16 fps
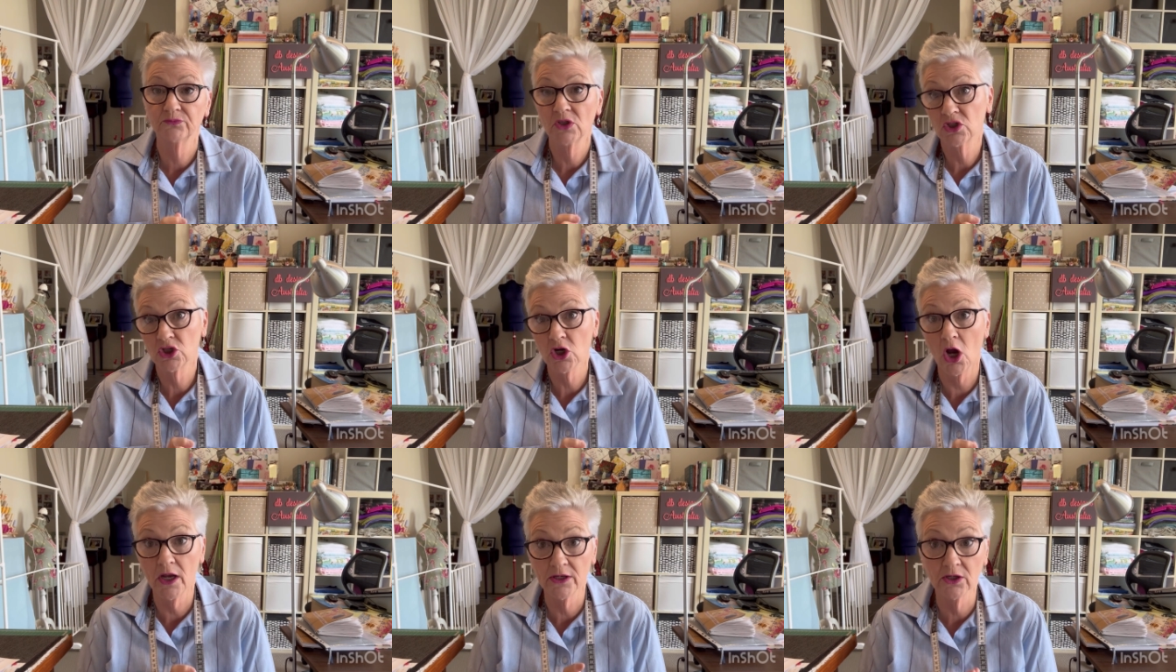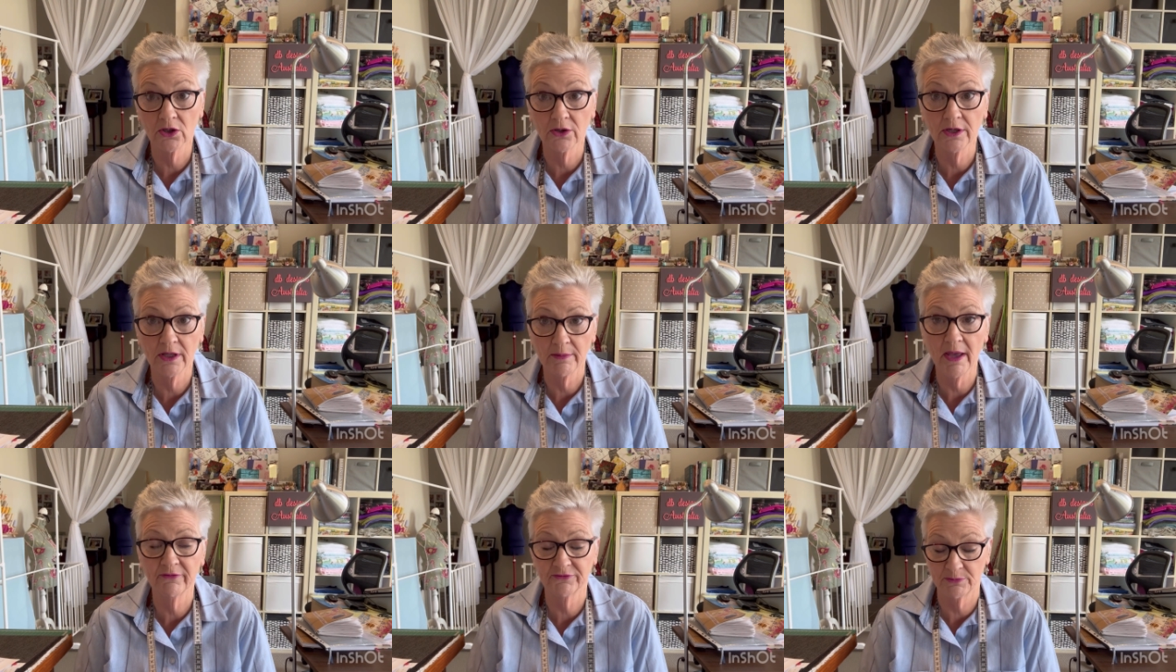tight you're going to
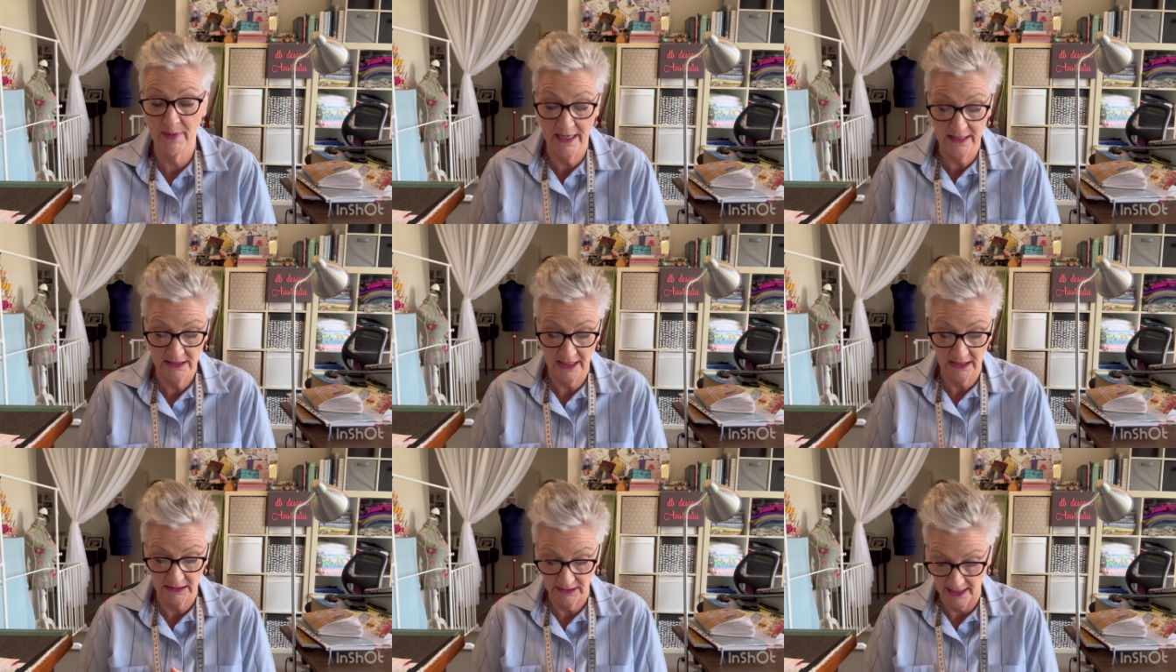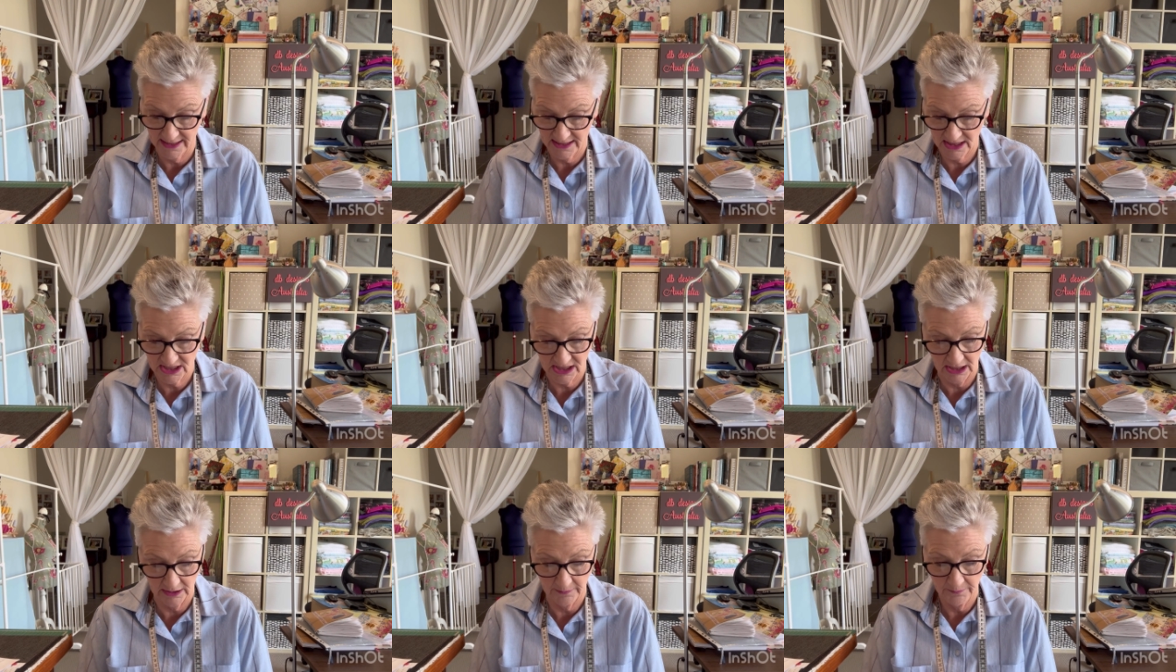have to make that
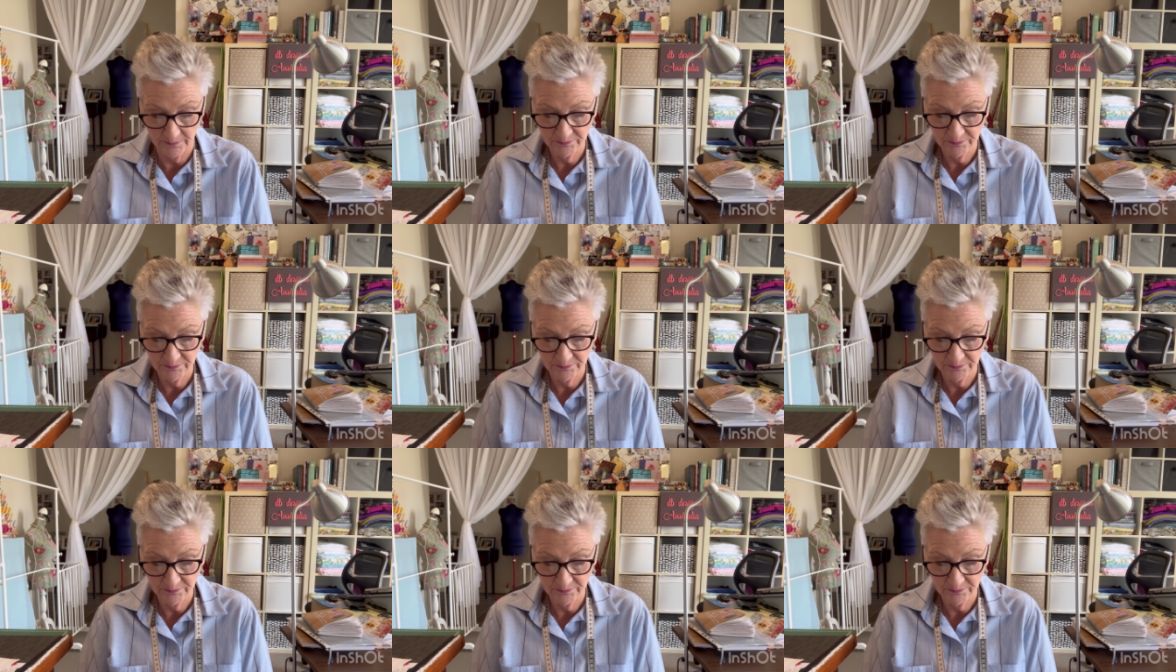elastic.